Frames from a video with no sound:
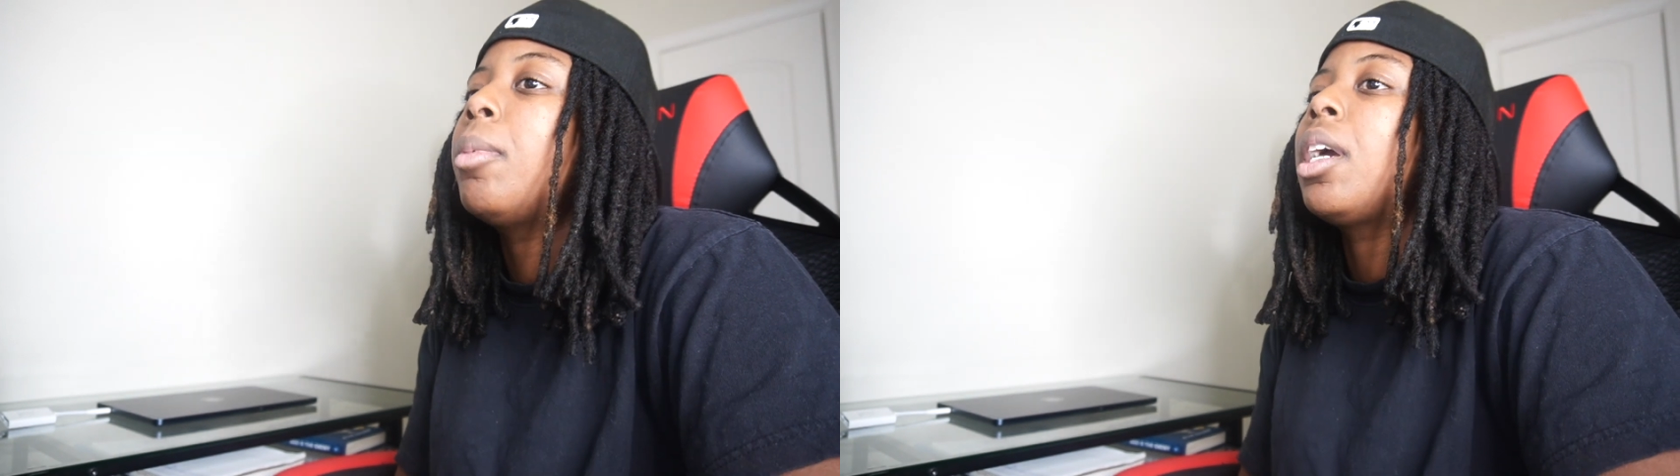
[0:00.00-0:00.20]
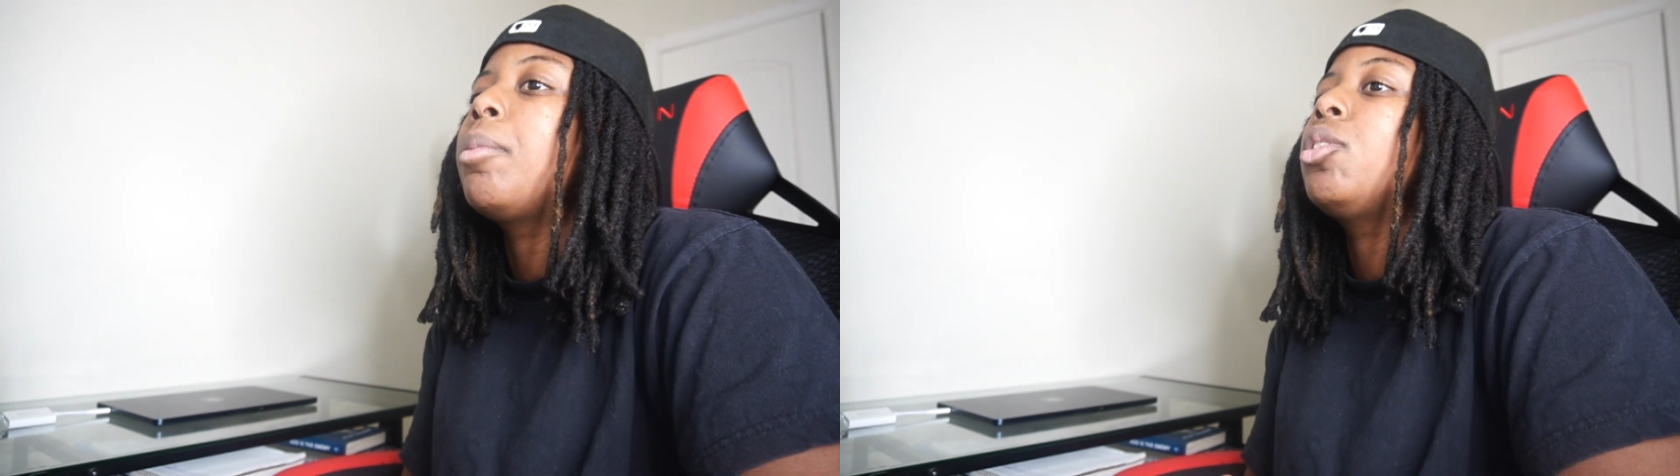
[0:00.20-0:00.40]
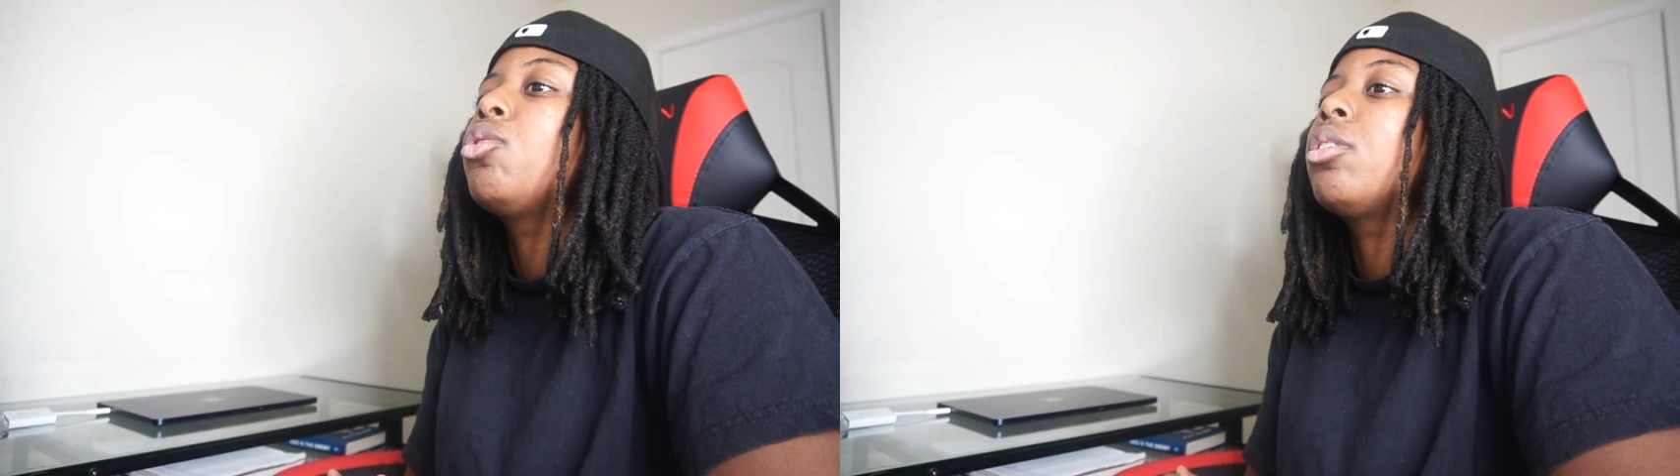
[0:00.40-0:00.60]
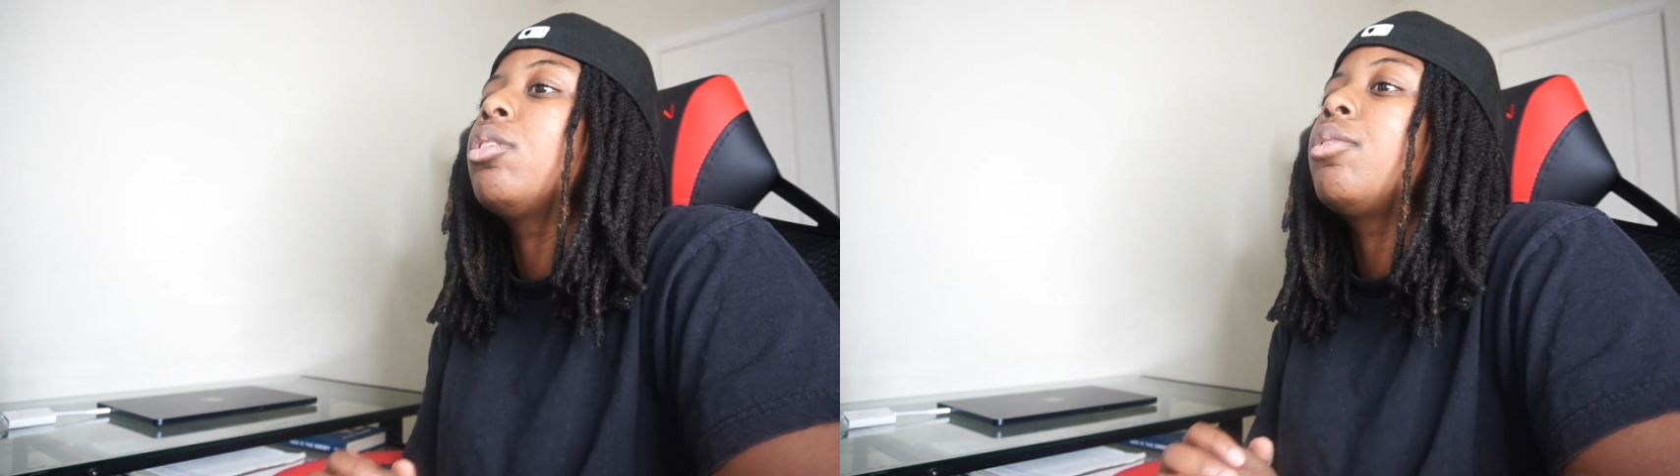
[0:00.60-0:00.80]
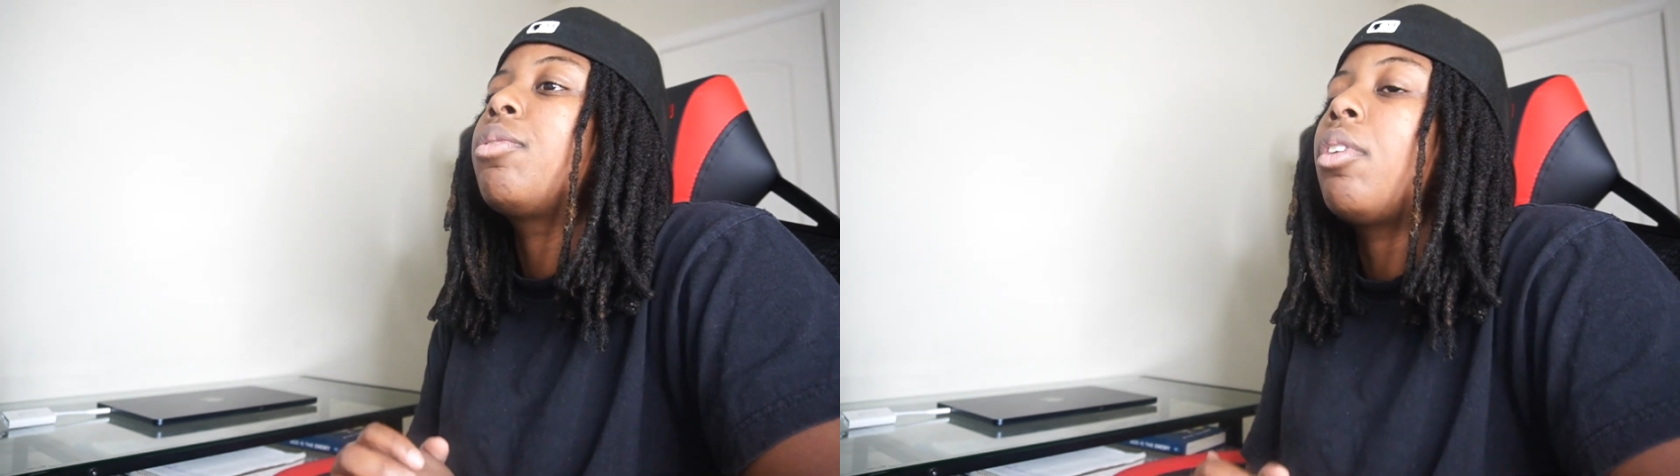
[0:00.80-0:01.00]
Baby
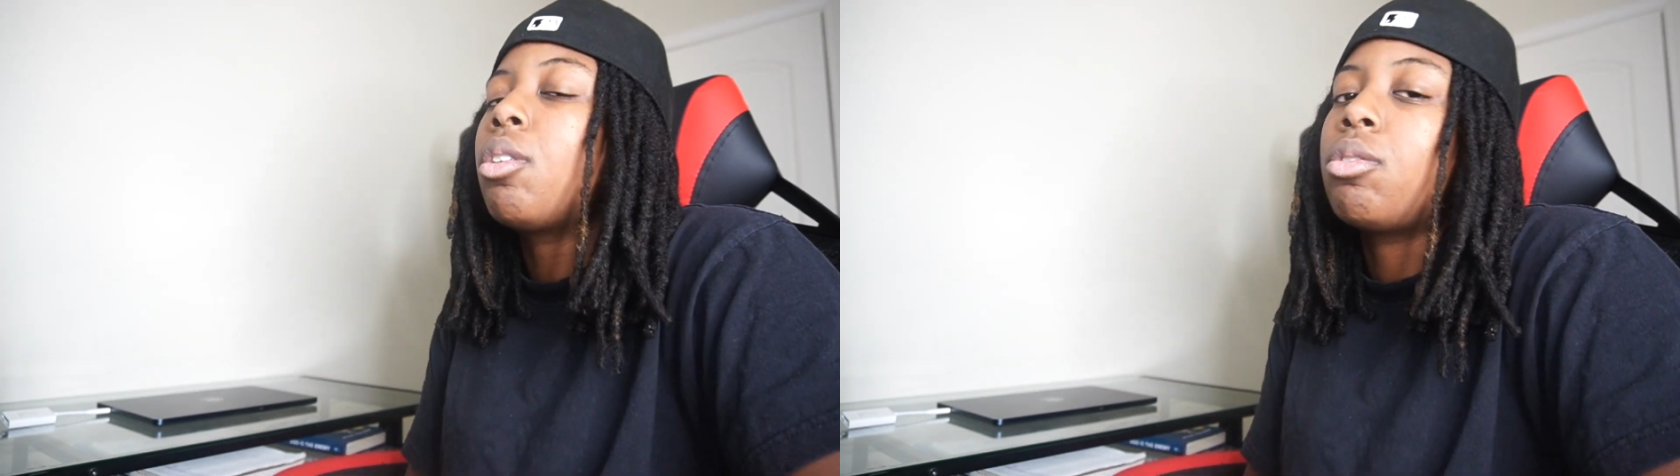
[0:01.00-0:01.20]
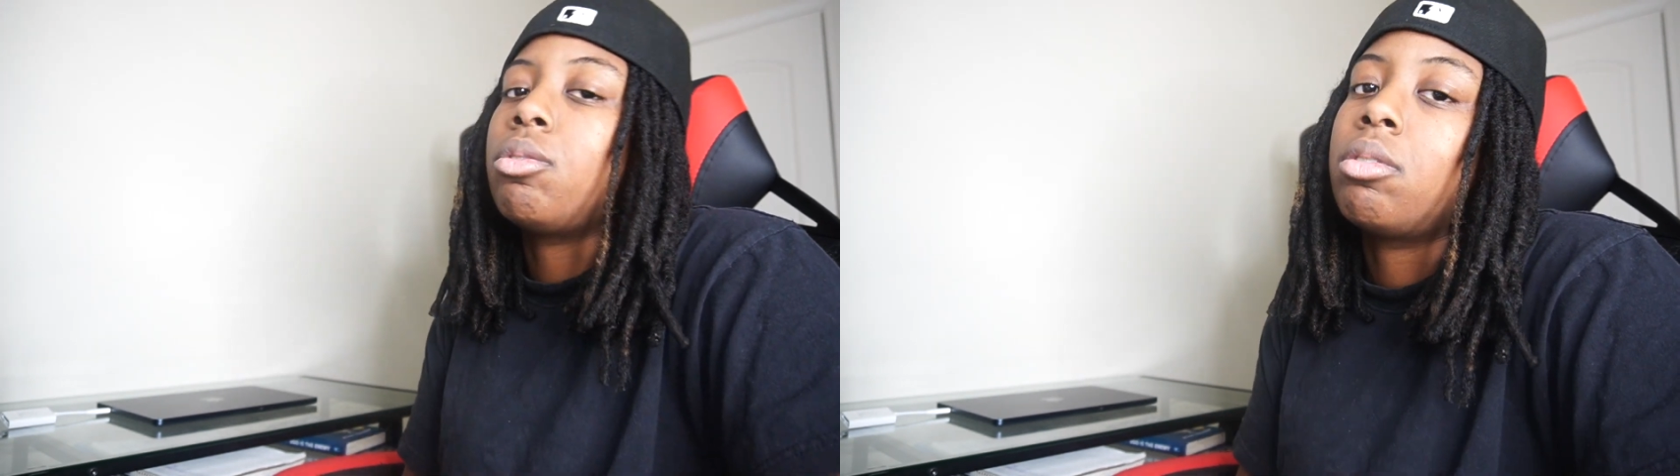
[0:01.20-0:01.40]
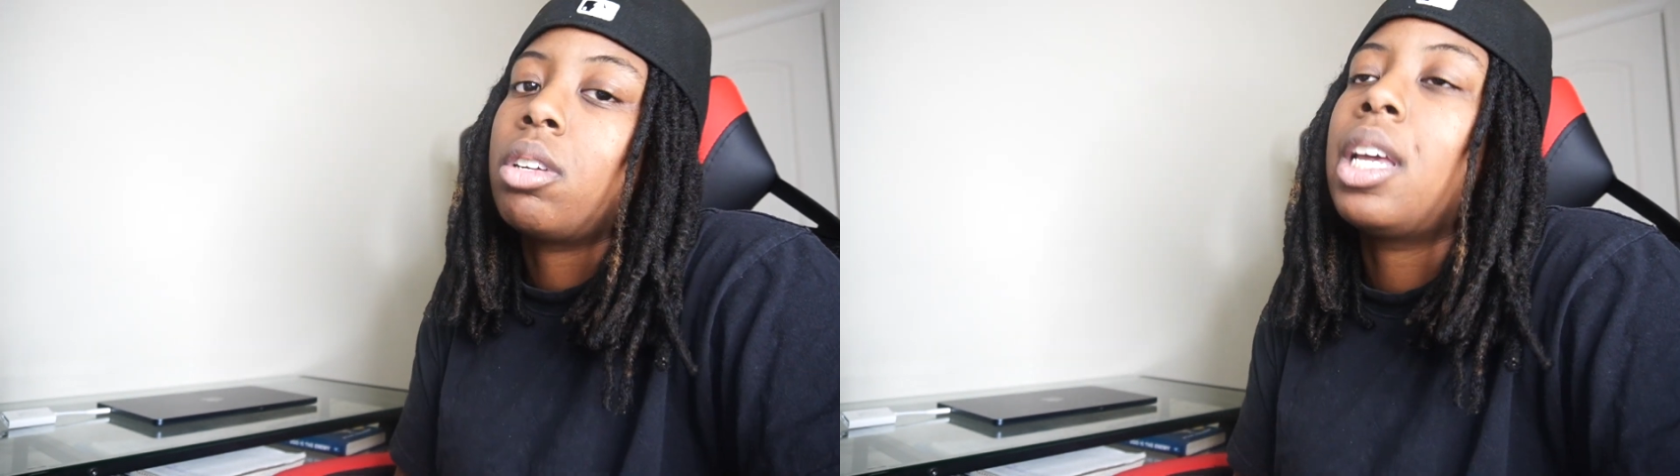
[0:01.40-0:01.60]
Drill, Flow,